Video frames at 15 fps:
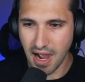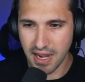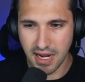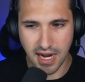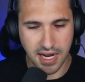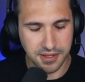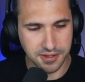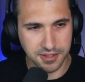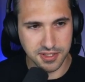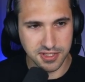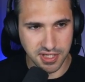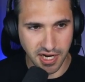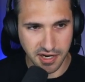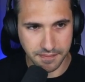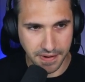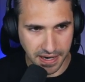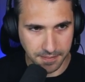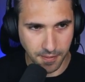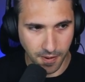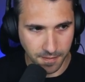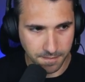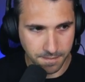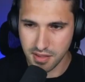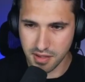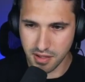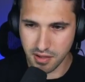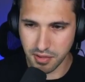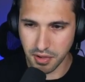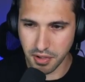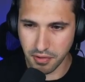hate the design of Magmar.
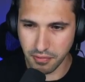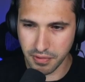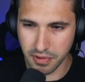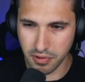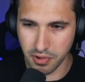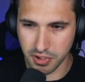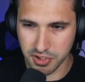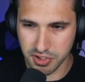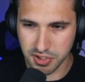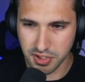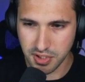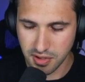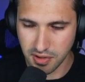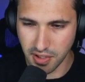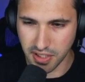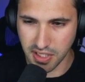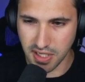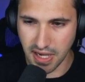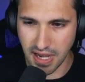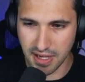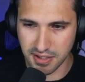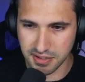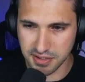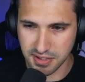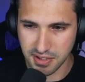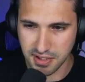This literally looks like he has